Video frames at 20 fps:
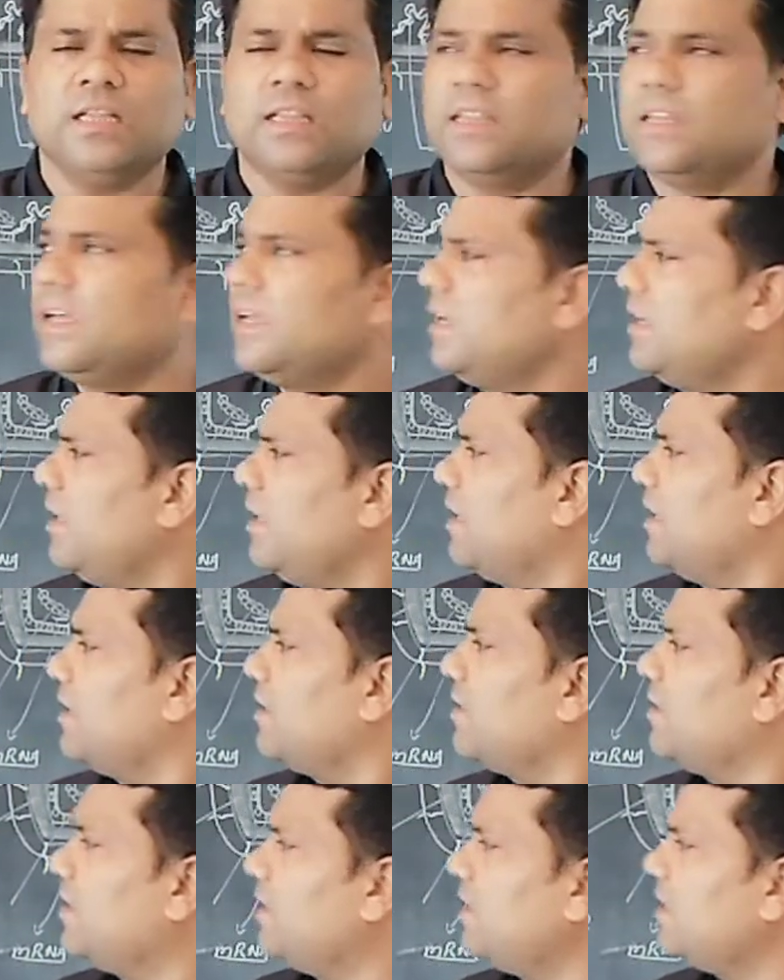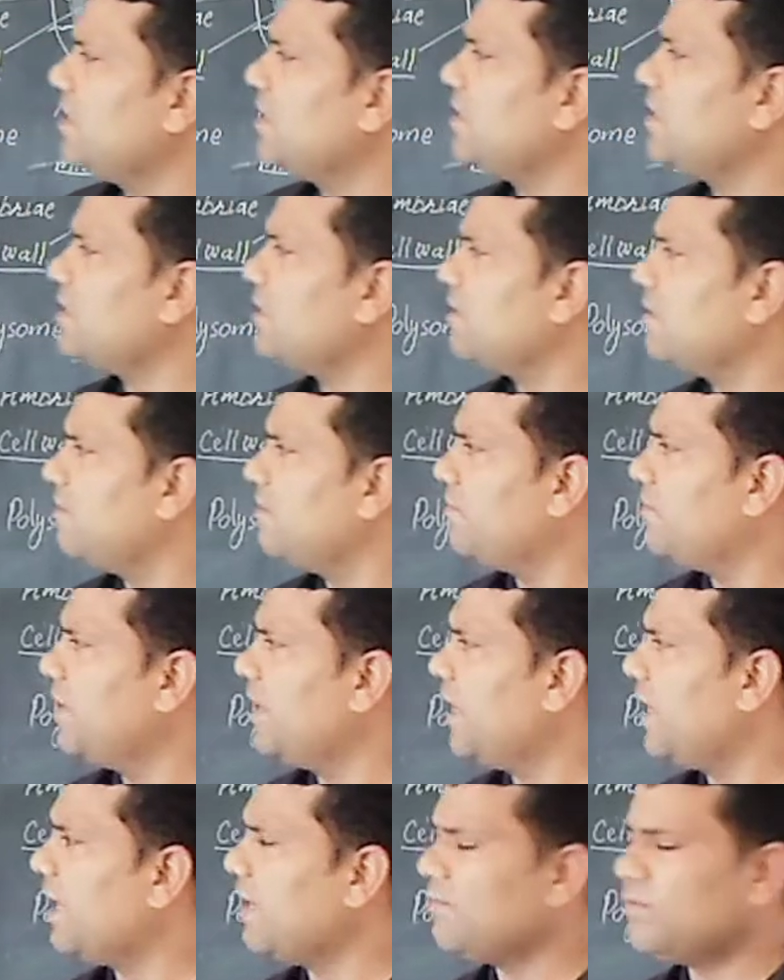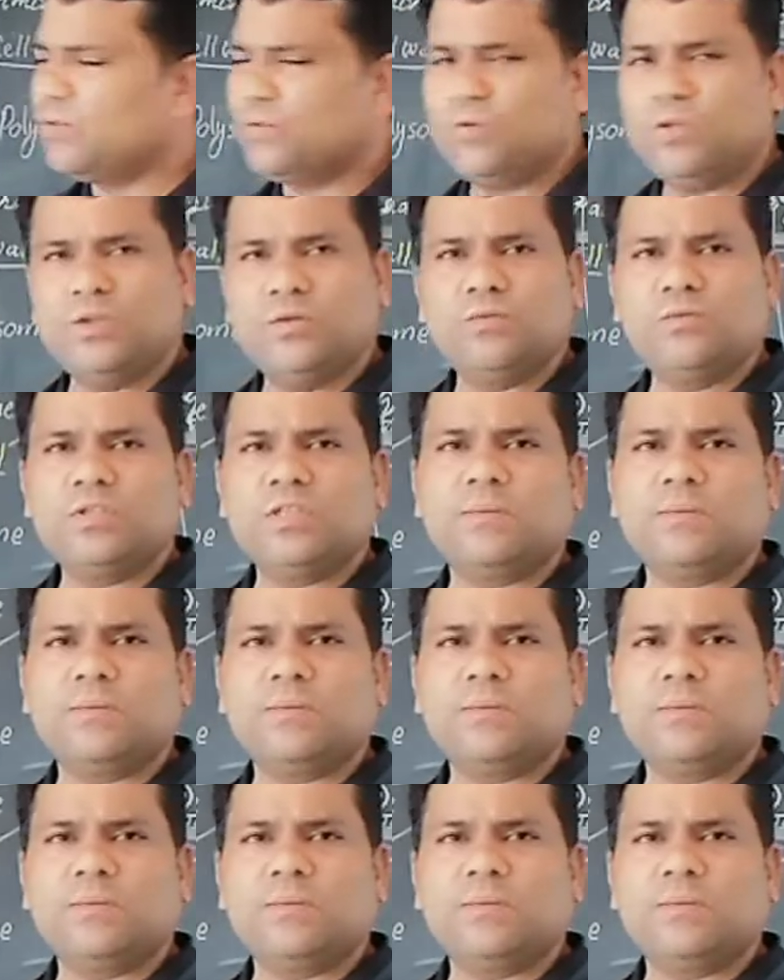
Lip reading: then this we have to use